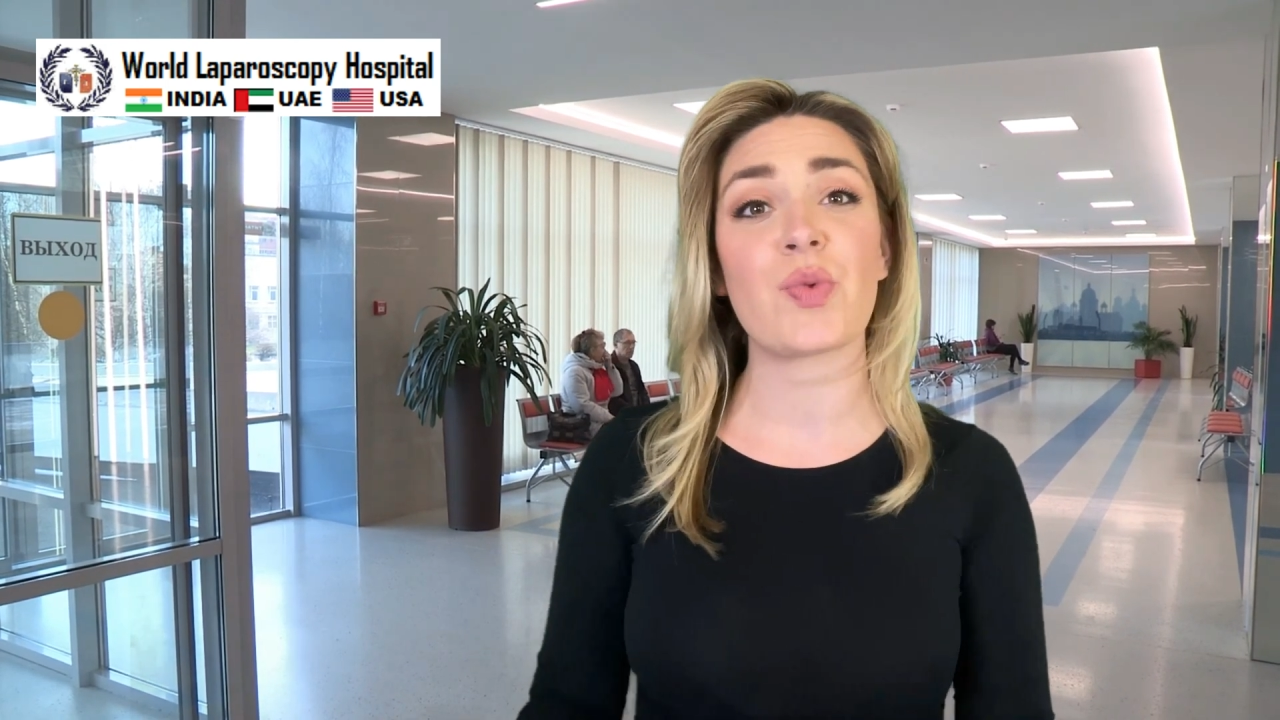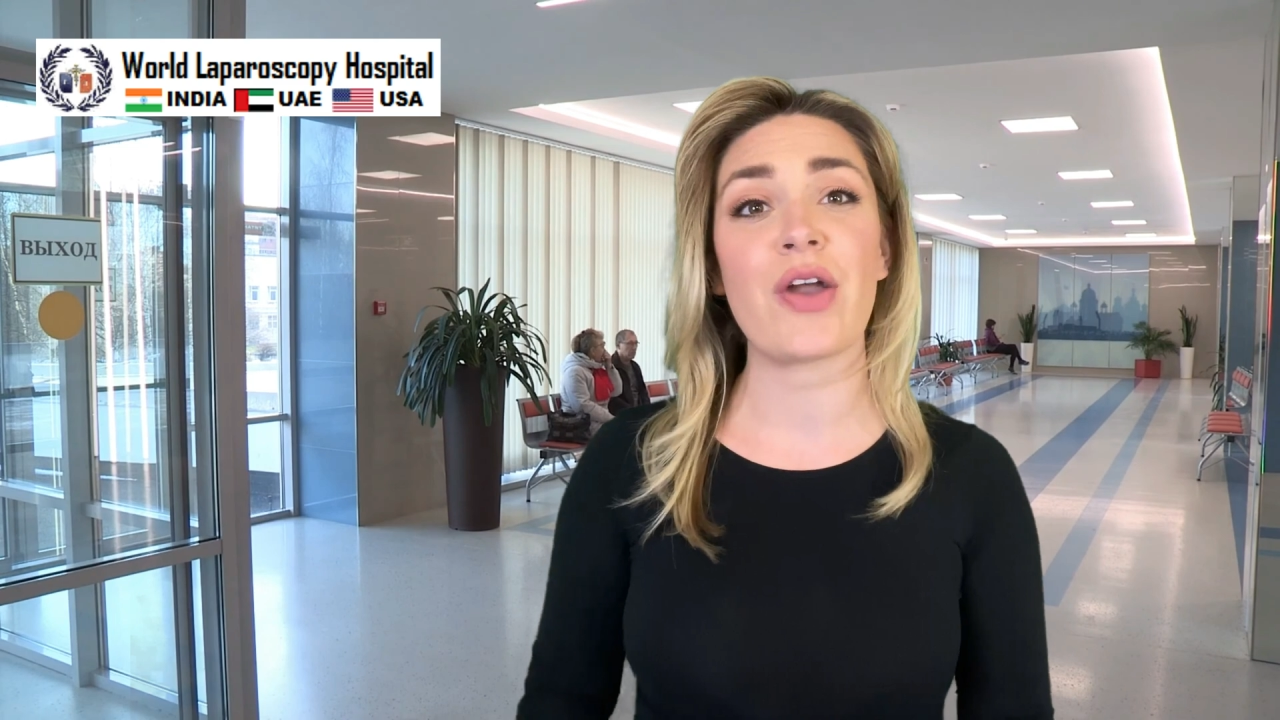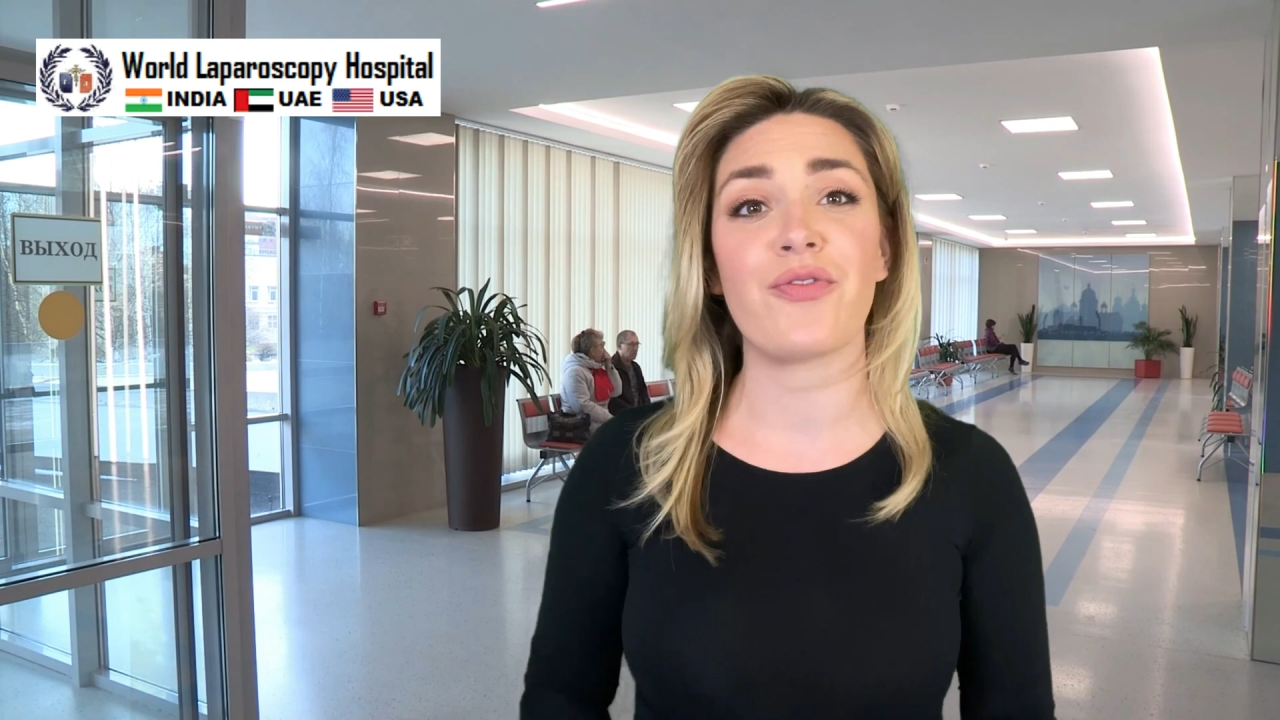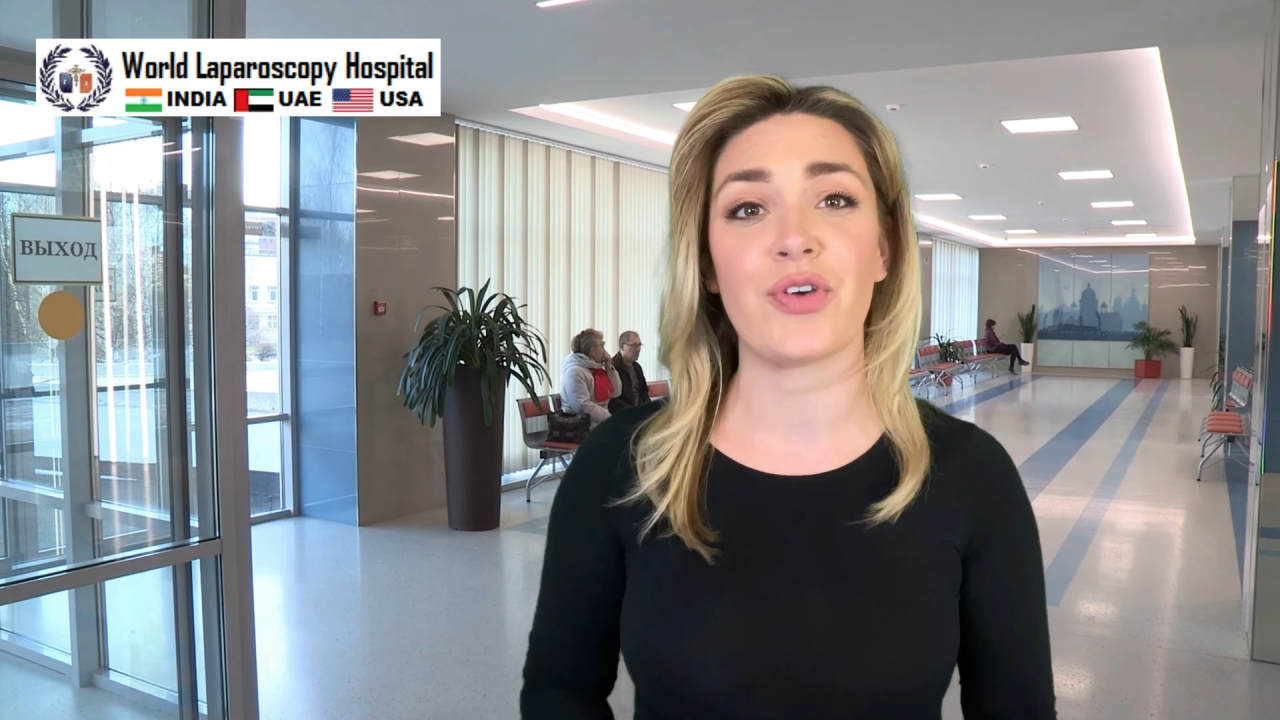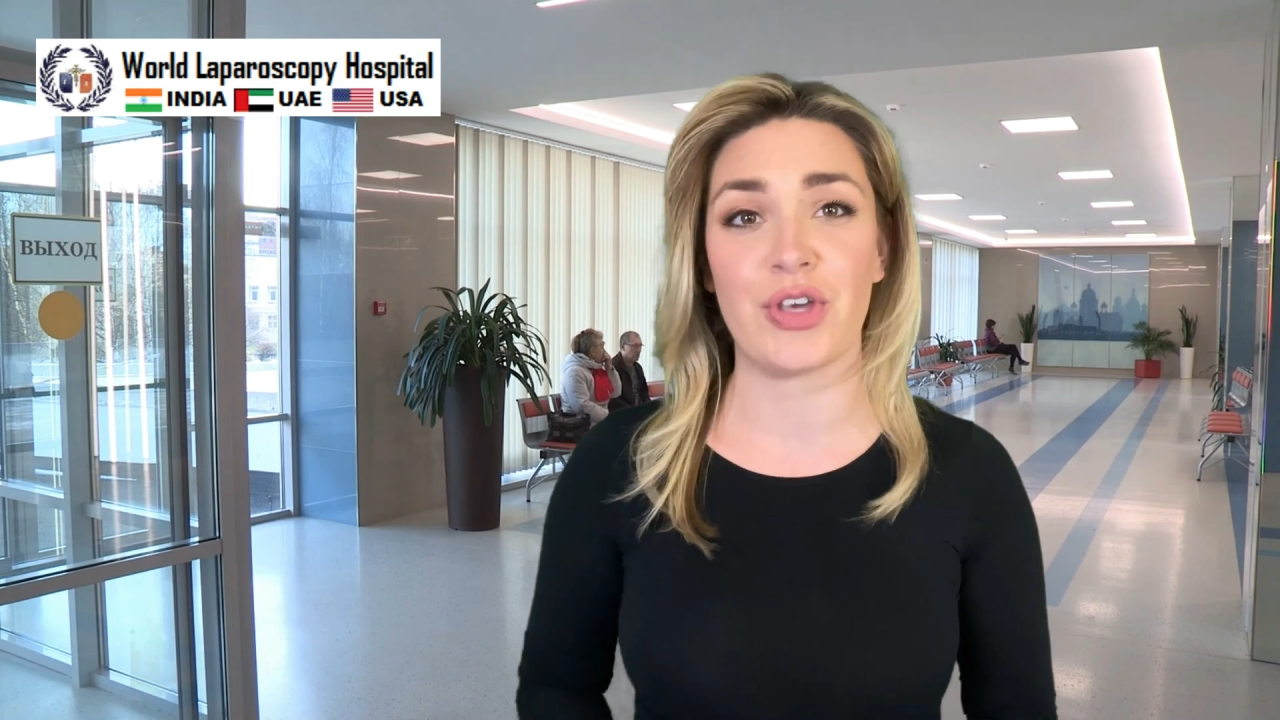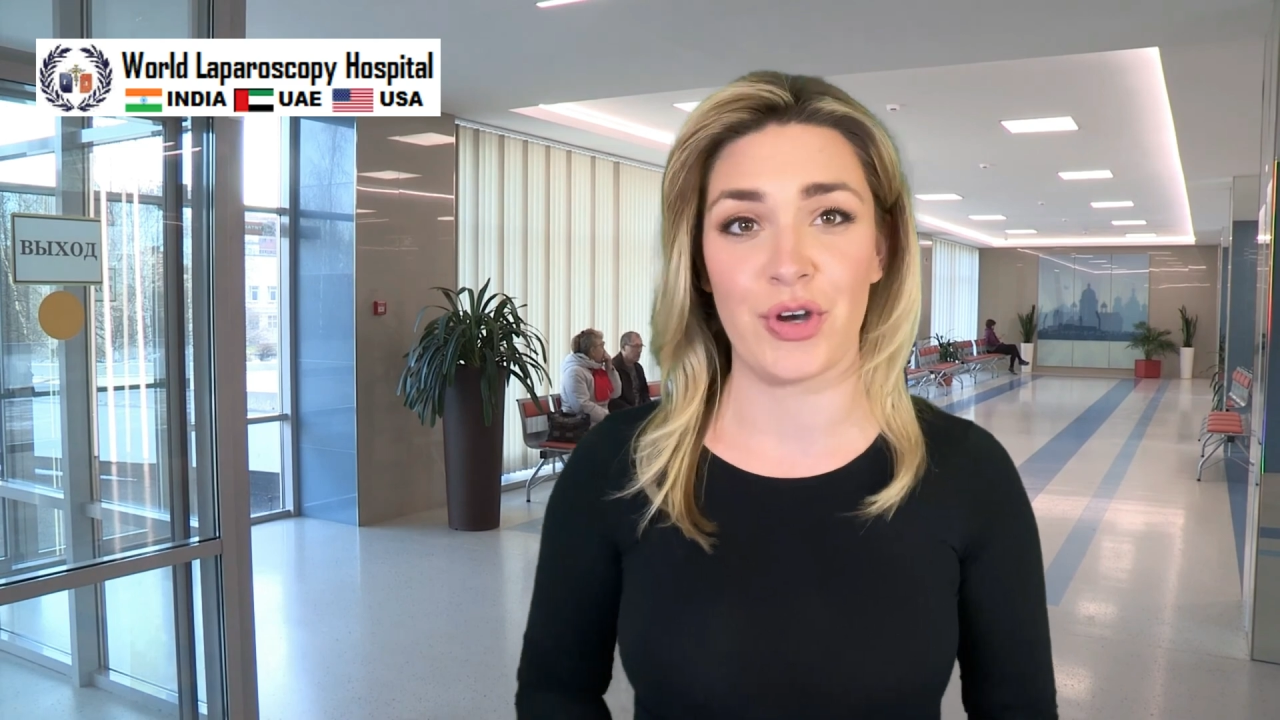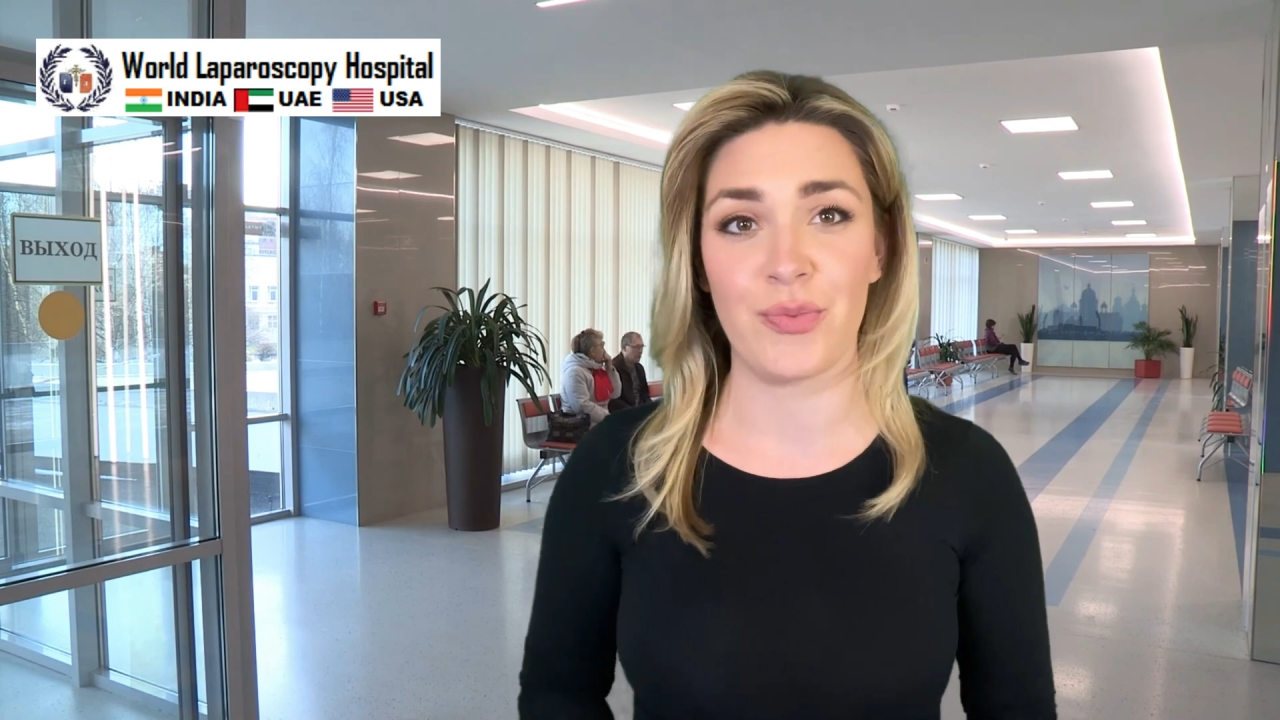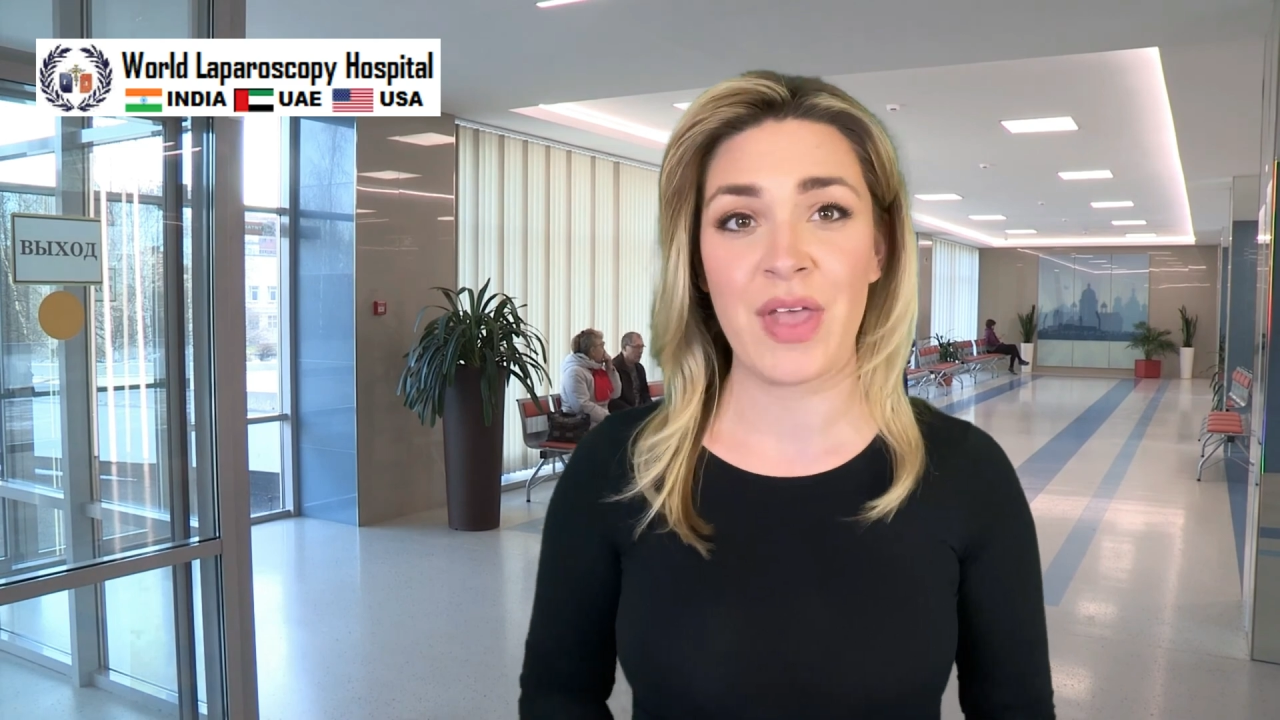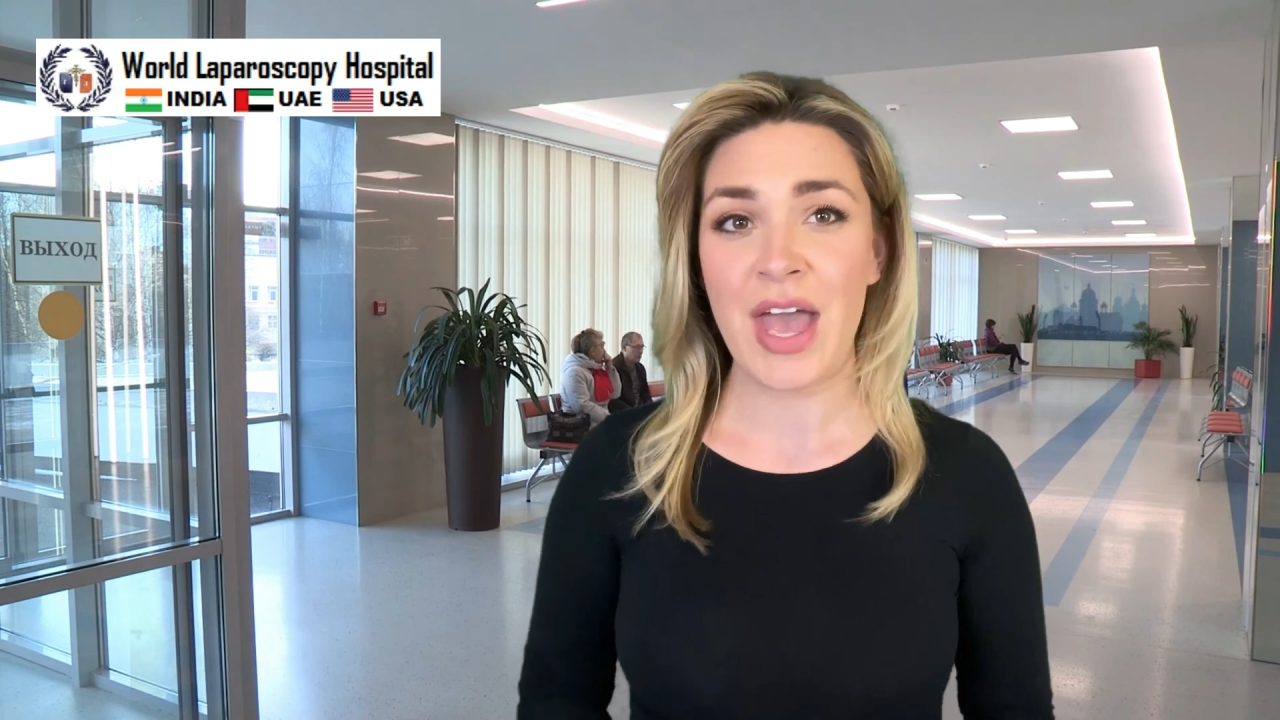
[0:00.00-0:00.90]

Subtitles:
right for you.